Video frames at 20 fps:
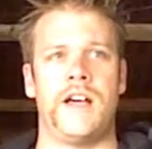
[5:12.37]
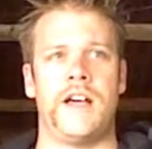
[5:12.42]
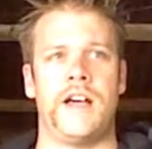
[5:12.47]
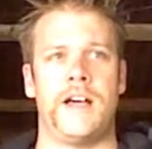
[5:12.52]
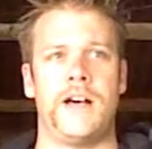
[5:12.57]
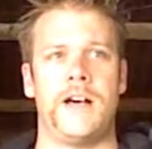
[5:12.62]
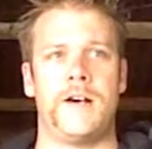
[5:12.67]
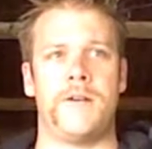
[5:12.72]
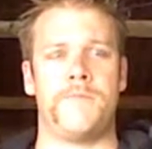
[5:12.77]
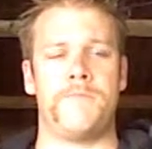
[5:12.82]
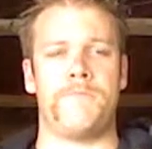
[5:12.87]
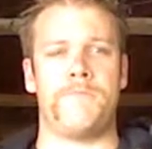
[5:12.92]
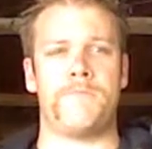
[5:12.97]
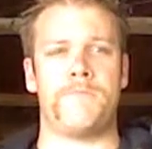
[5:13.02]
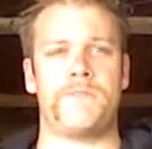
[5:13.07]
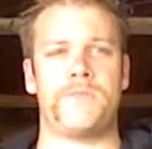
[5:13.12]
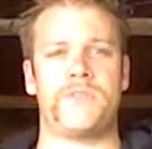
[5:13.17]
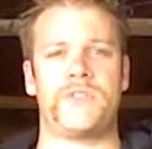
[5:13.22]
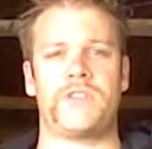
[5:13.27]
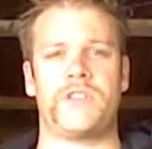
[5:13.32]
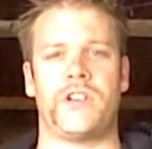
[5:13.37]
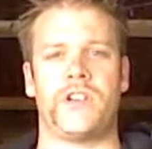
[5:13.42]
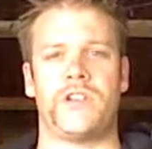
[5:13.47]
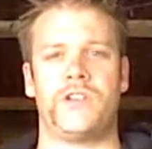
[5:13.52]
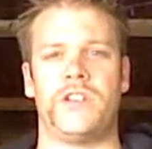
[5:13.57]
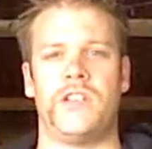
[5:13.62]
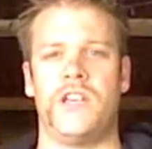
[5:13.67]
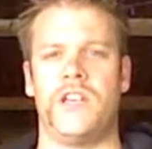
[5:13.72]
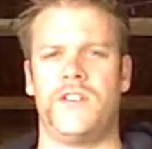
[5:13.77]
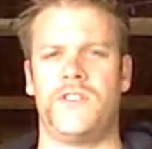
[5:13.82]
So
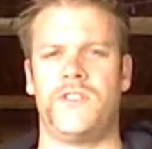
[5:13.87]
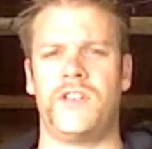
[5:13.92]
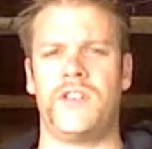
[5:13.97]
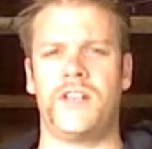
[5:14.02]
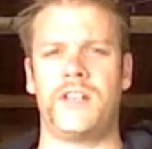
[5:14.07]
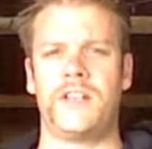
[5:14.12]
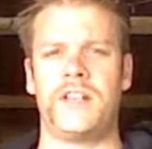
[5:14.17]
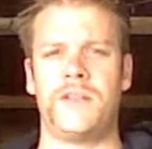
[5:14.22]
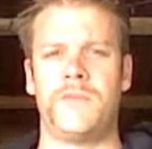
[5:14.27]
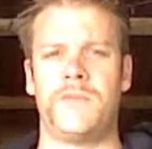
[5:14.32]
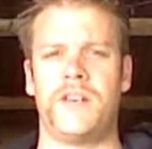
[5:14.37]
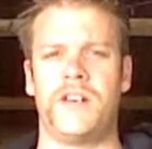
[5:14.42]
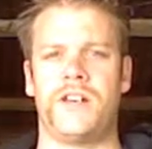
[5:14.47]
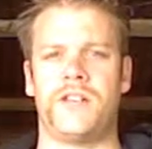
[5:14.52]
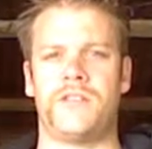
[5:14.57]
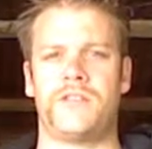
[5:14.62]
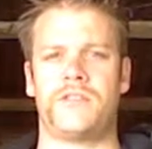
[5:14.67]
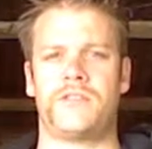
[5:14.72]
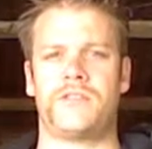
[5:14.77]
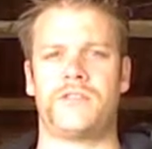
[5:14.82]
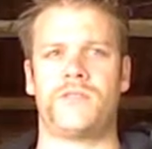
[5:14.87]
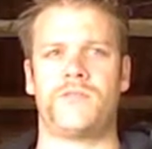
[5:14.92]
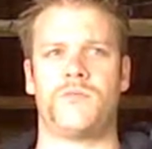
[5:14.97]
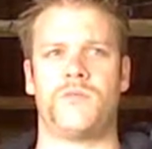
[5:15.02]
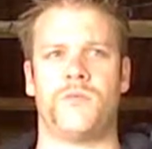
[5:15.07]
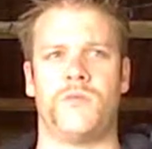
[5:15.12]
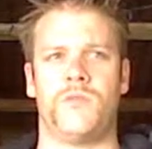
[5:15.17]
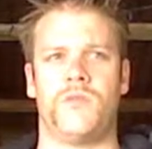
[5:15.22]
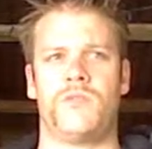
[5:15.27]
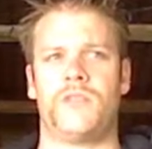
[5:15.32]
yeah, if you can let me know
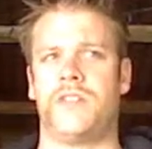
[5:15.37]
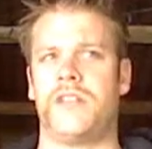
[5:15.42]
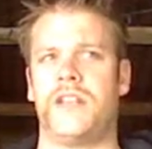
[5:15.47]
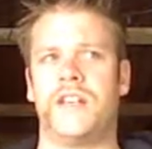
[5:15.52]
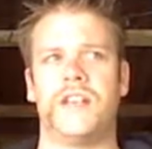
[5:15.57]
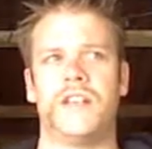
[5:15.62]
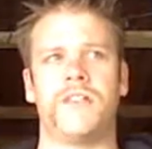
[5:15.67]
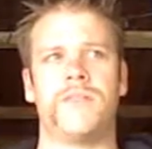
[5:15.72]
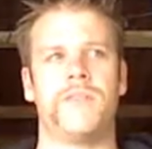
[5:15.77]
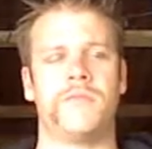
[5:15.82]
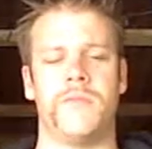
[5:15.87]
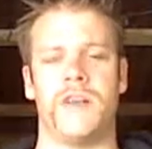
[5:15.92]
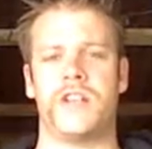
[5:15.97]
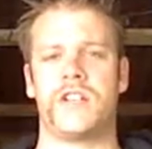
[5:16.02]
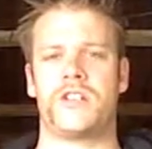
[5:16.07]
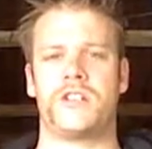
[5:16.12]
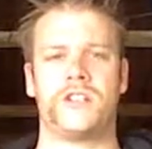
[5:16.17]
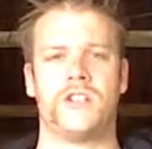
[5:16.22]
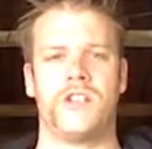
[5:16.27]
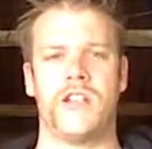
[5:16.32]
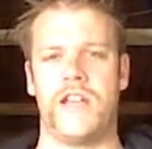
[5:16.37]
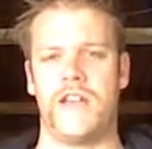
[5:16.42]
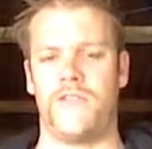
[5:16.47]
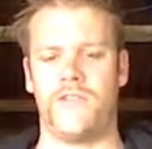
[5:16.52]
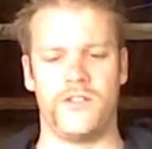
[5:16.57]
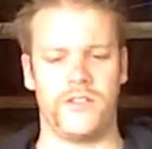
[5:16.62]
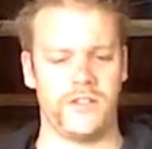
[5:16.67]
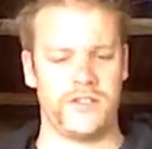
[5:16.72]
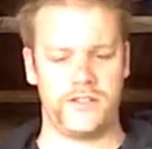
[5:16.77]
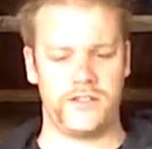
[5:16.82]
any information that you
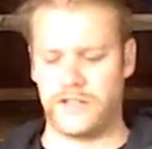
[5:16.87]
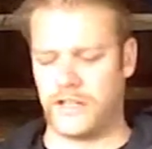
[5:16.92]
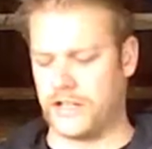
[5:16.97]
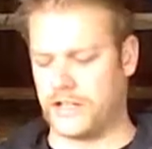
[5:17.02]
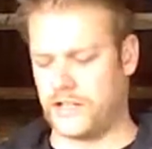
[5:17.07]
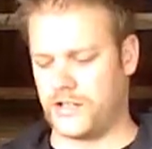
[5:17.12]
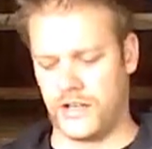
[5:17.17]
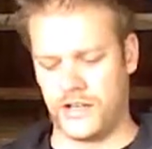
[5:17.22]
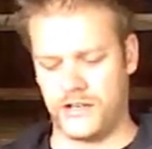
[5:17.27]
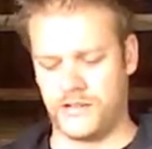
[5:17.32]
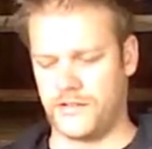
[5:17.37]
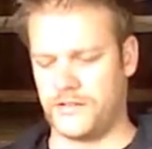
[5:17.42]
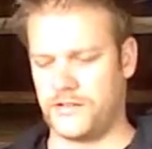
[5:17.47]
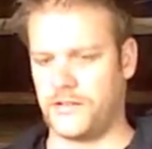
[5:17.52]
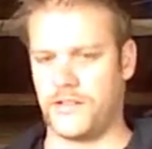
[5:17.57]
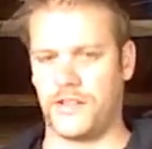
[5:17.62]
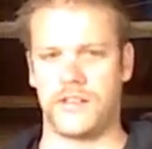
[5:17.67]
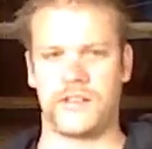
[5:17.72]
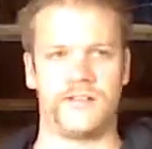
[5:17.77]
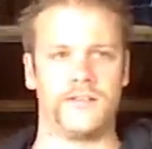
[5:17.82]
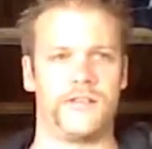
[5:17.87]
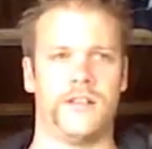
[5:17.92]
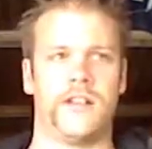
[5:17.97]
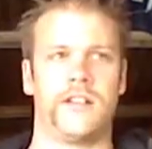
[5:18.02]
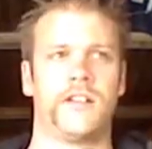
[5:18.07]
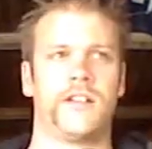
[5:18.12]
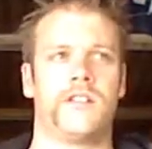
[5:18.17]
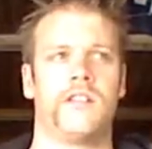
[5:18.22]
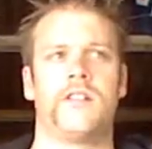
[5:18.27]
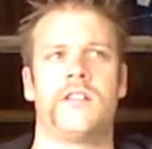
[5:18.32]
have on it, such as things like